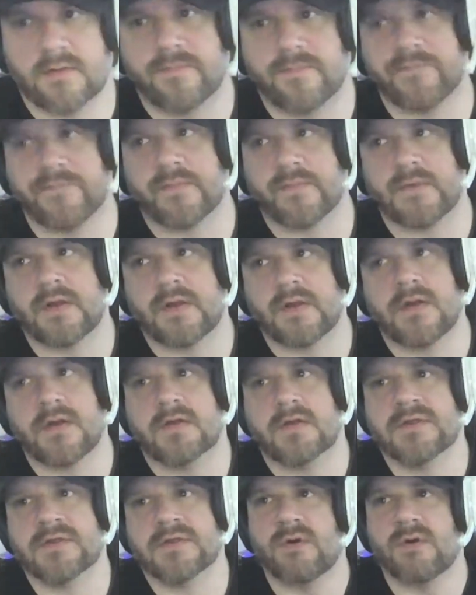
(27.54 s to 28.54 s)
story
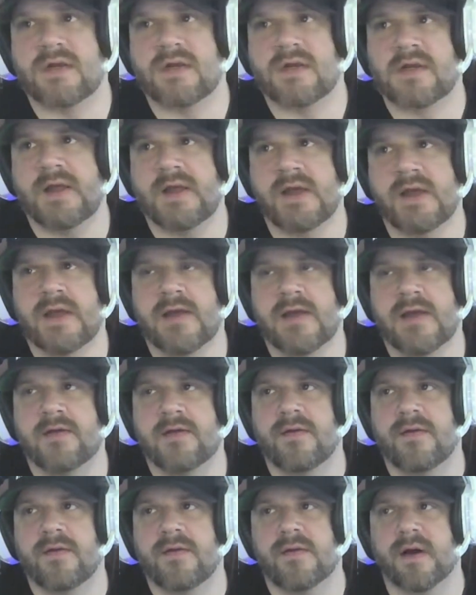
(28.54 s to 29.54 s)
today,
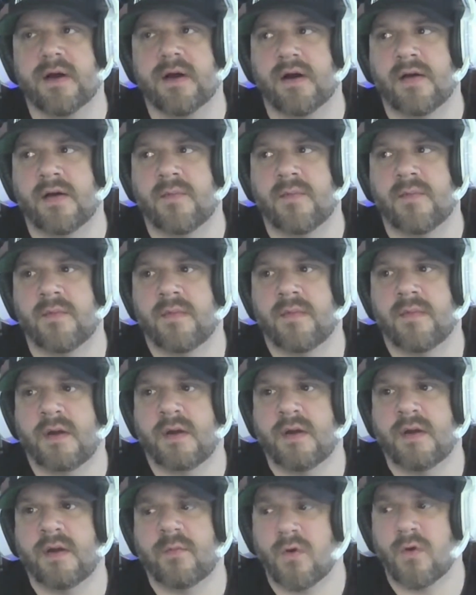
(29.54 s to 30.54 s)
more or
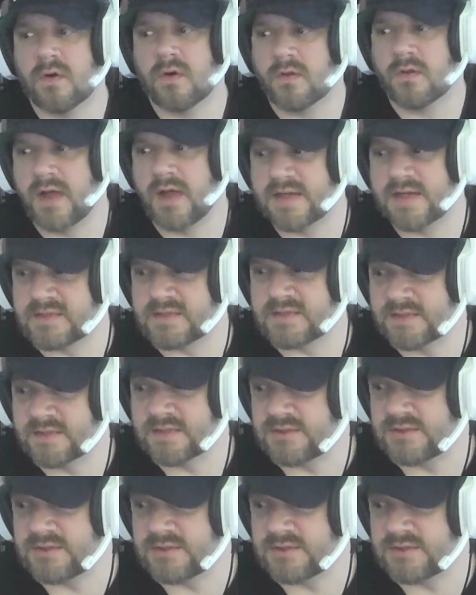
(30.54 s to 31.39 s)
less, is just